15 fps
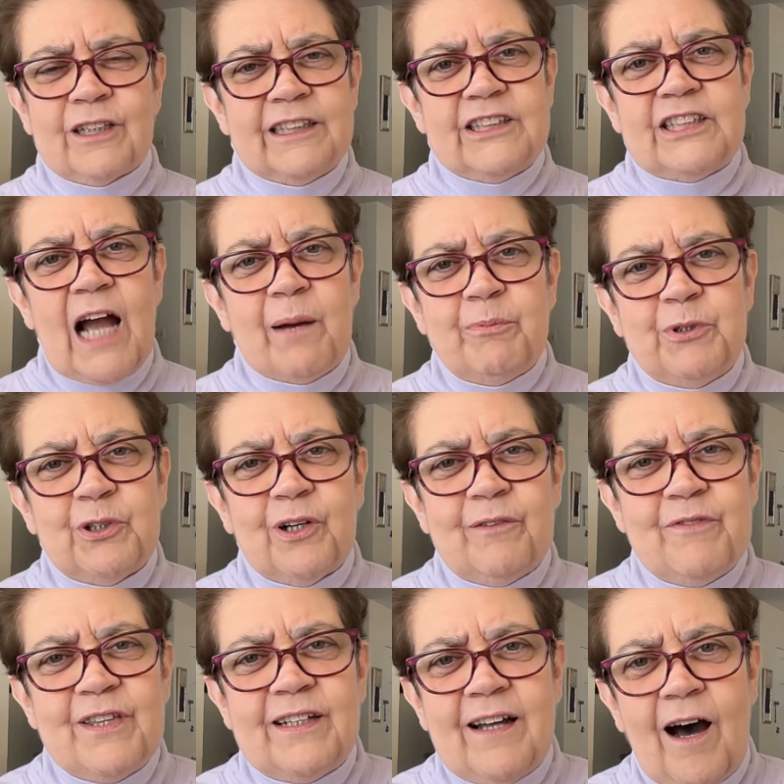chapter
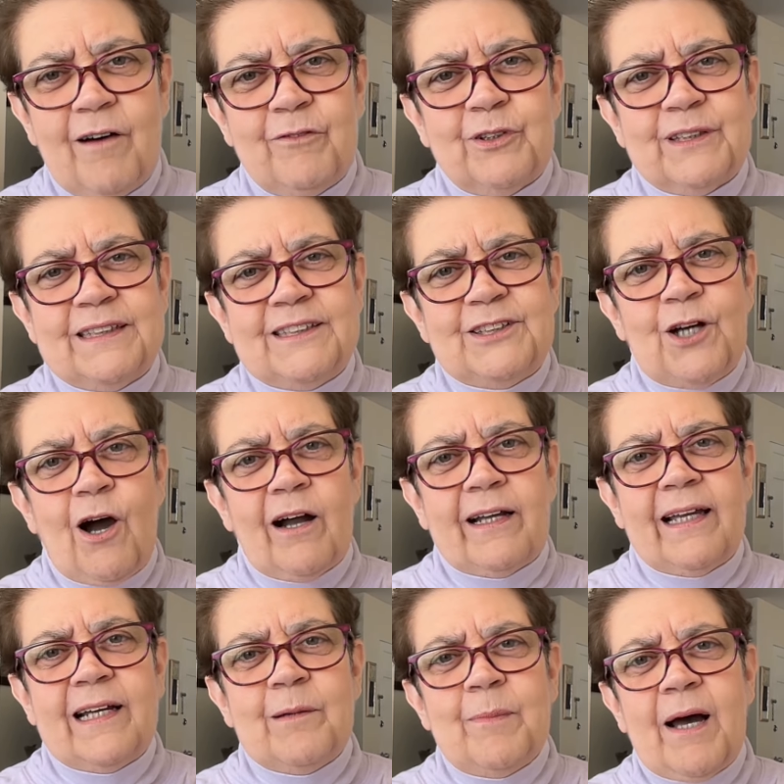of the novel, he's
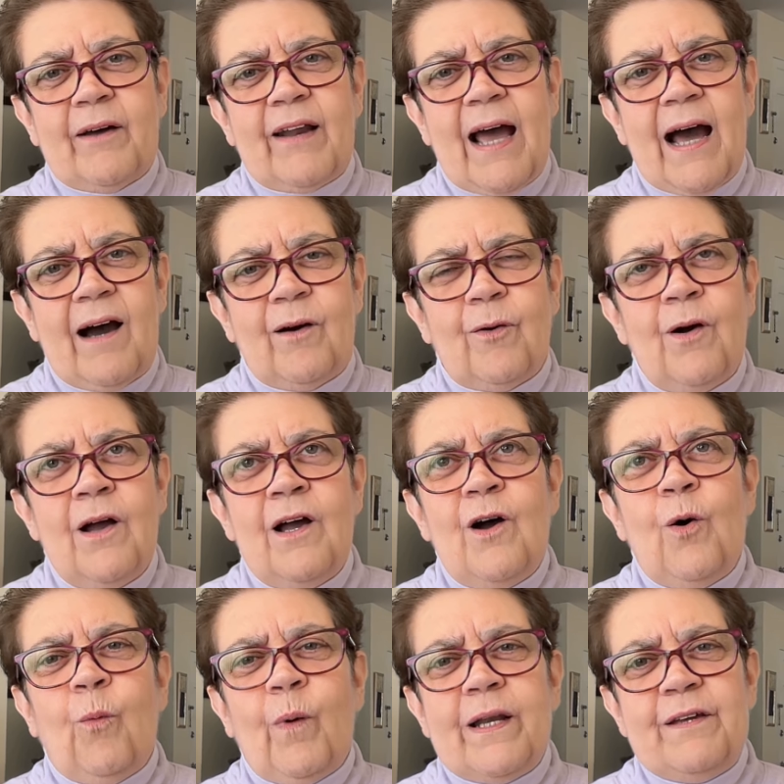talking about how
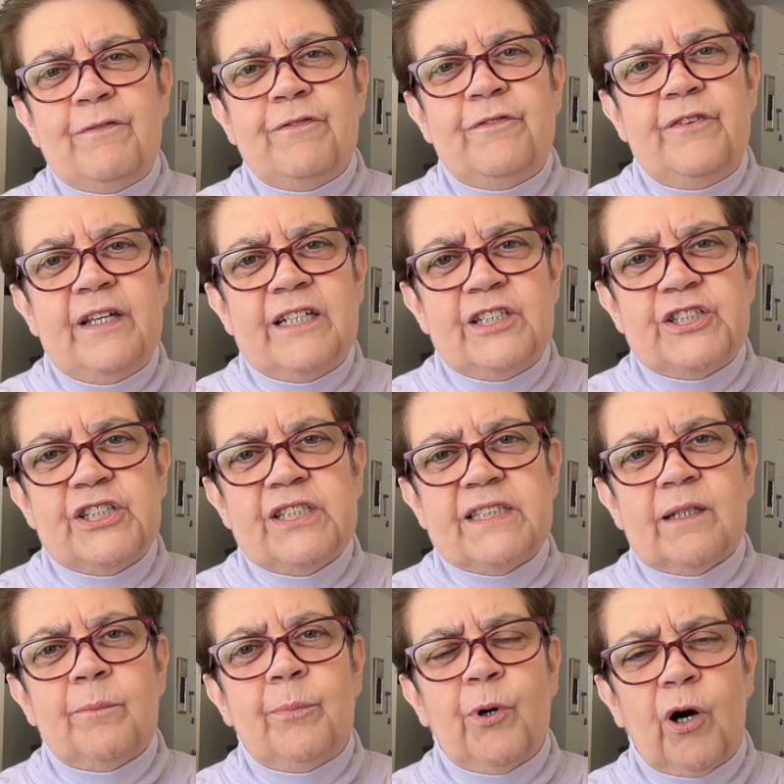when he finishes
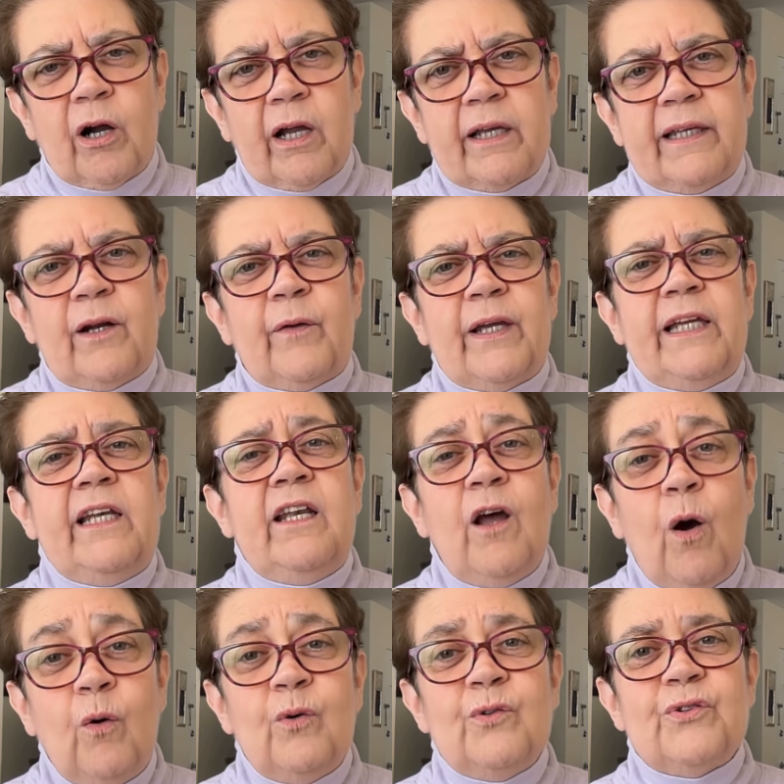a book, you know, he
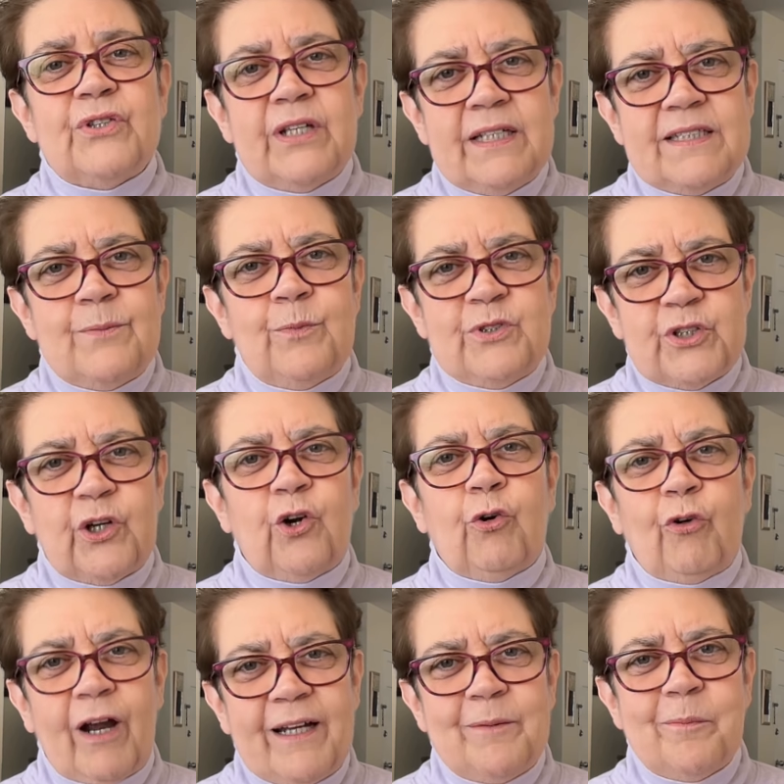knows it was a
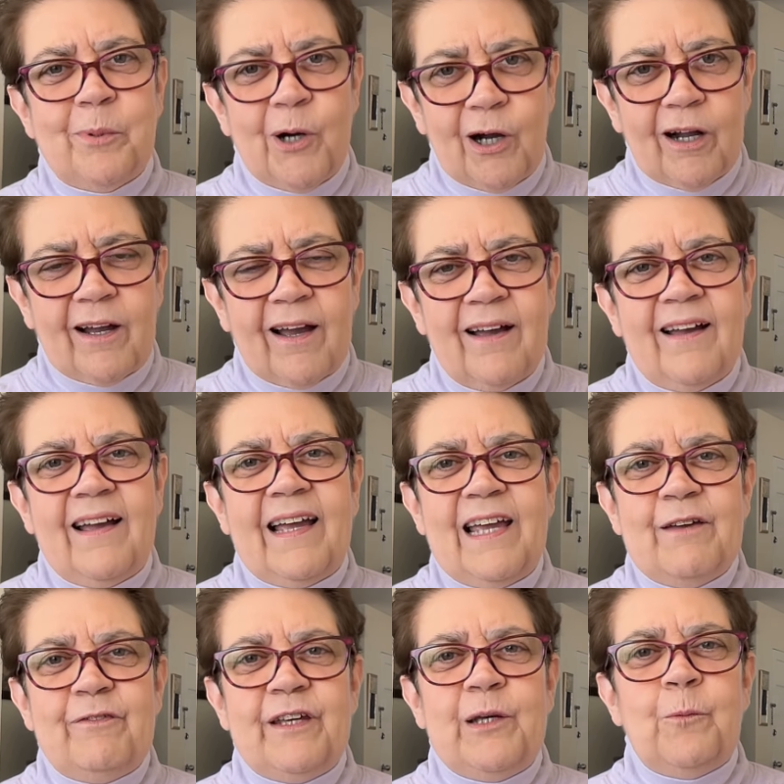great book
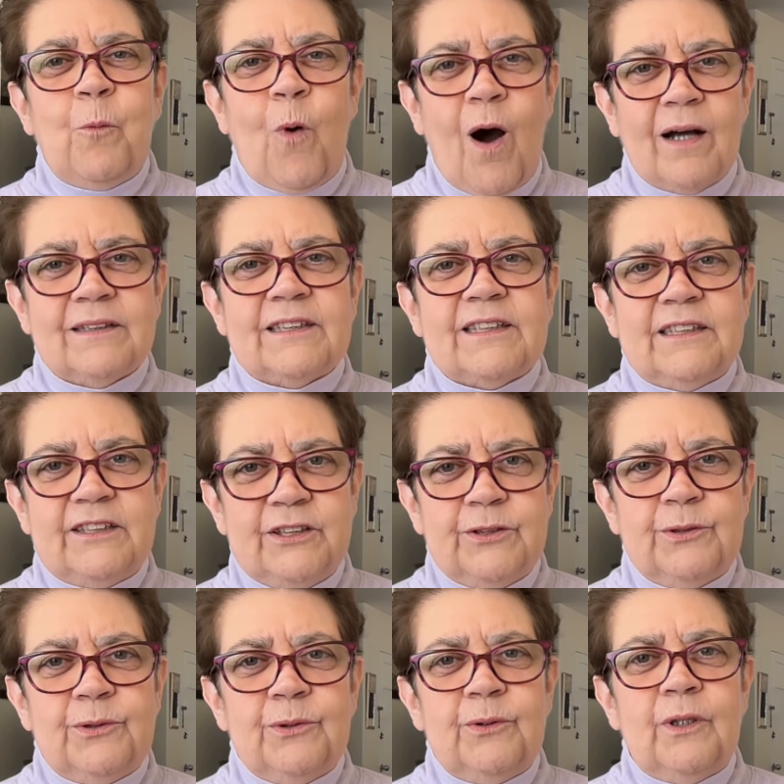if he wants
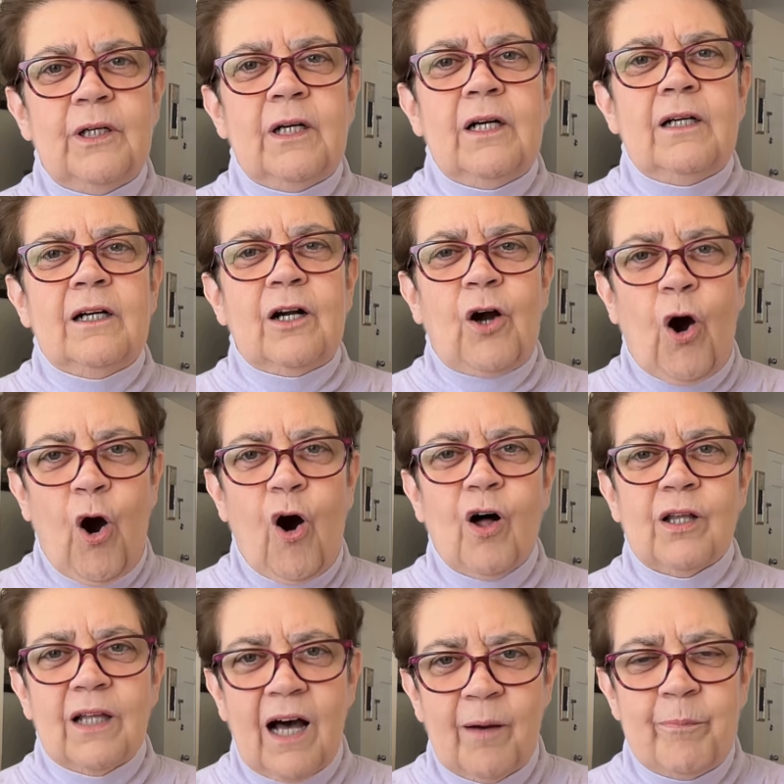to
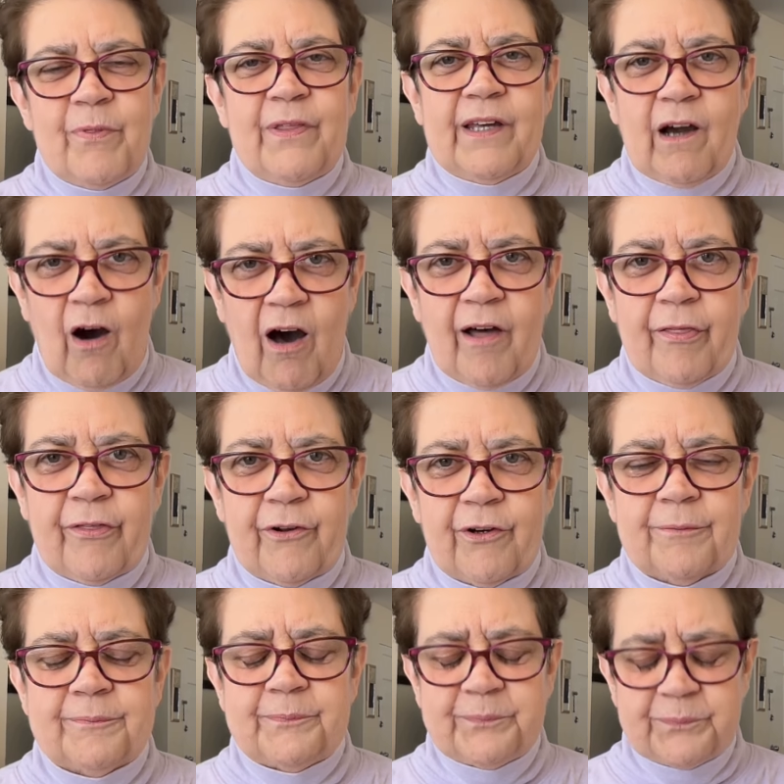call up the author.